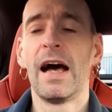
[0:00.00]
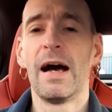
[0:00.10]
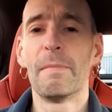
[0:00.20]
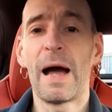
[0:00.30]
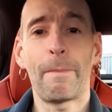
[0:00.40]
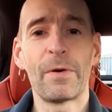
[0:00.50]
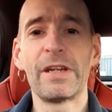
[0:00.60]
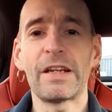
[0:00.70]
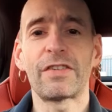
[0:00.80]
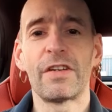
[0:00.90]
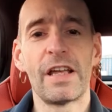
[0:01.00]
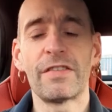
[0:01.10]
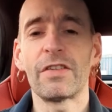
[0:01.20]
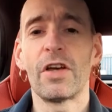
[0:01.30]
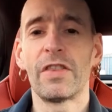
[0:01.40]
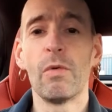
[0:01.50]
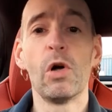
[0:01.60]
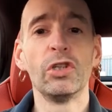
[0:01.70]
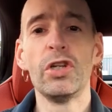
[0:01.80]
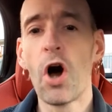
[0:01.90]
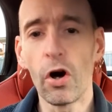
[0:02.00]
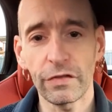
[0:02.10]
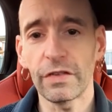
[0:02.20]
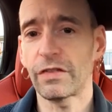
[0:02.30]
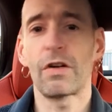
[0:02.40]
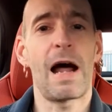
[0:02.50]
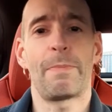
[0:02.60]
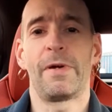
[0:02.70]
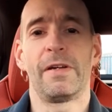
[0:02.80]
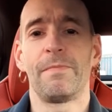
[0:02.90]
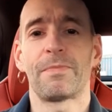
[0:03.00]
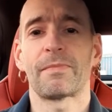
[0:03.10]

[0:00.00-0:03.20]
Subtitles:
My prediction is they will not scrap it.